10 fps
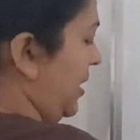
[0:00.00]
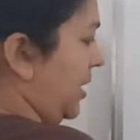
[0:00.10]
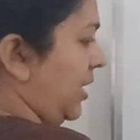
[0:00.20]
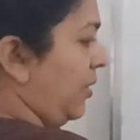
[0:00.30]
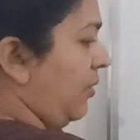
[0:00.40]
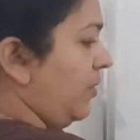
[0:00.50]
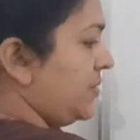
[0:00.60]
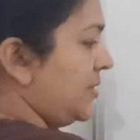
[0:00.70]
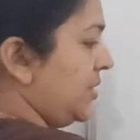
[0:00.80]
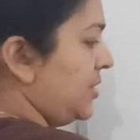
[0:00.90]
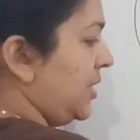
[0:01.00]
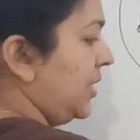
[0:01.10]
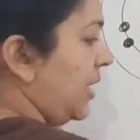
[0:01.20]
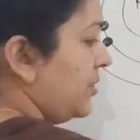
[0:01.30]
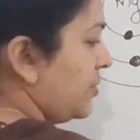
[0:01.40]
And
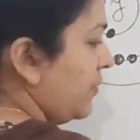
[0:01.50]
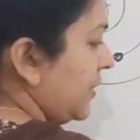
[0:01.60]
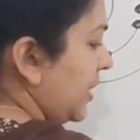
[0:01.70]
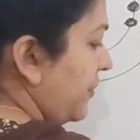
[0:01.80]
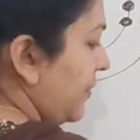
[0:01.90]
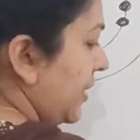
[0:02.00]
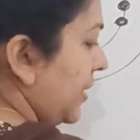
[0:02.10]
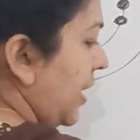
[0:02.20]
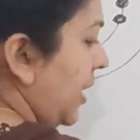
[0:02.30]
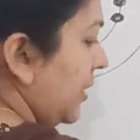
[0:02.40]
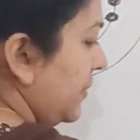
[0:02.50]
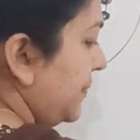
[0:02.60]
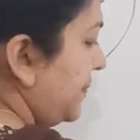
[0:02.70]
oxygen, I'll draw with a different color.